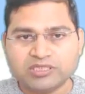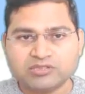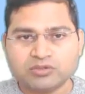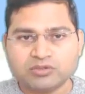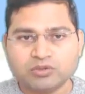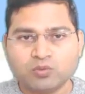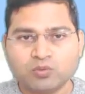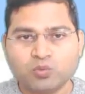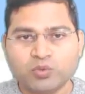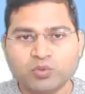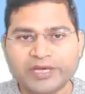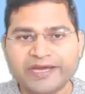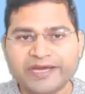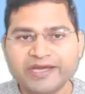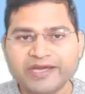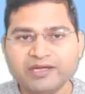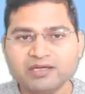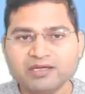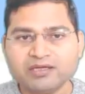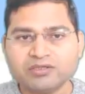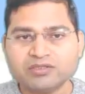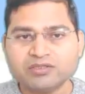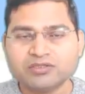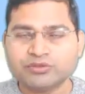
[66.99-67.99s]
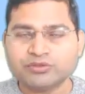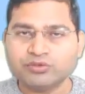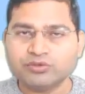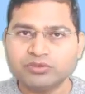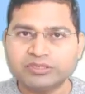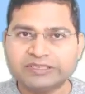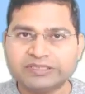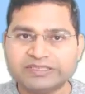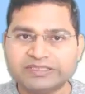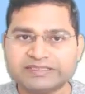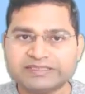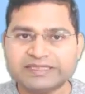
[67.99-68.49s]
So where
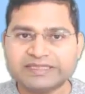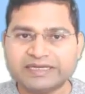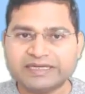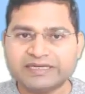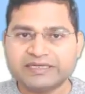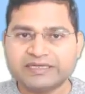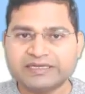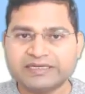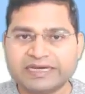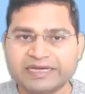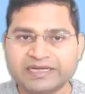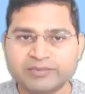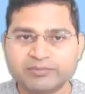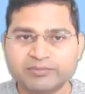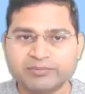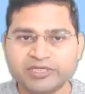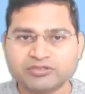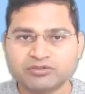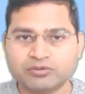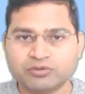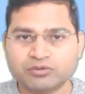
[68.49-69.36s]
should this dynamic